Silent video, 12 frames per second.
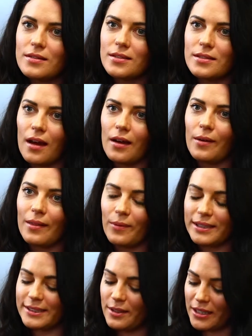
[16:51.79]
So
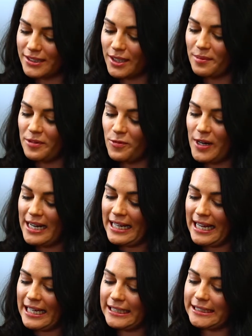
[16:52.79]
otherwise it's going to be really
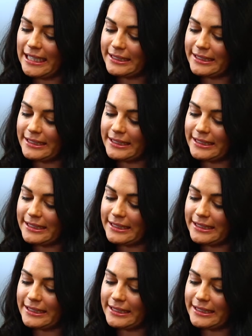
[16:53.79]
easy.